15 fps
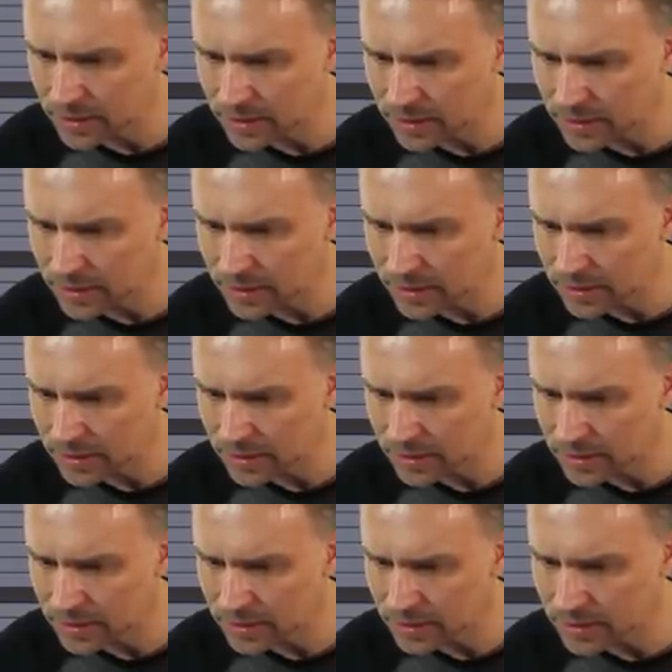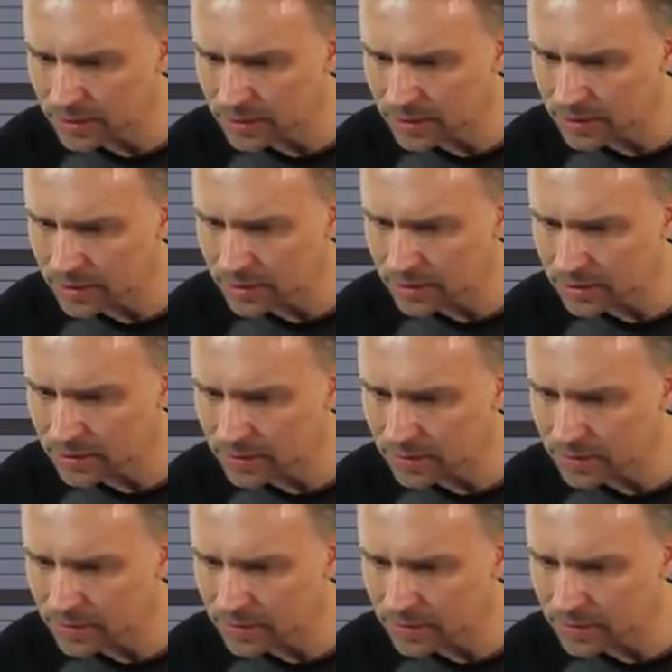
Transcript: (no one is talking)